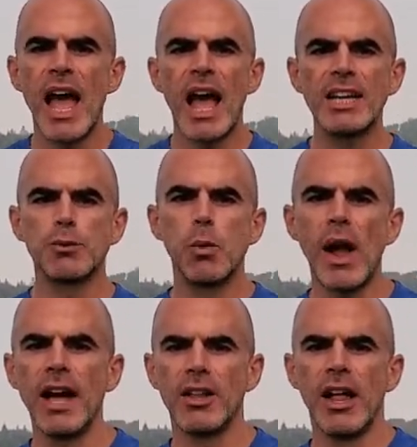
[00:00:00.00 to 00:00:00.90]
as
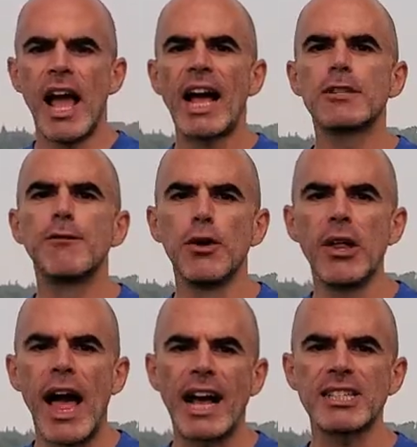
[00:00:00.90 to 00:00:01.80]
well as full
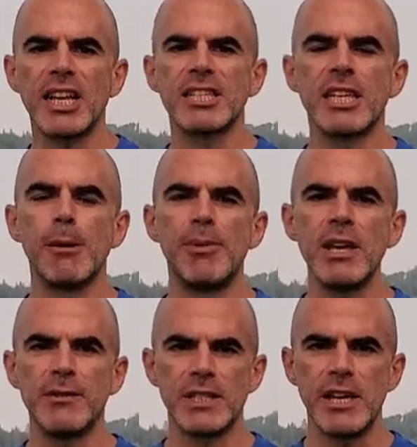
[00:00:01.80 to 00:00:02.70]
access to the
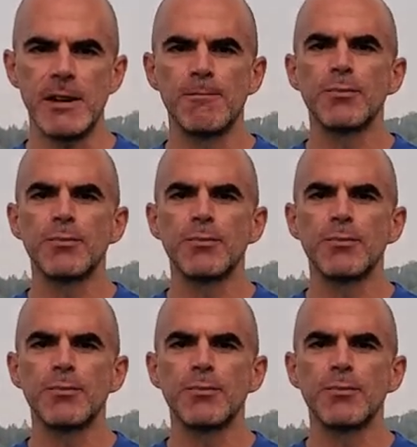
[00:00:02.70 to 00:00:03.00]
Peak Physique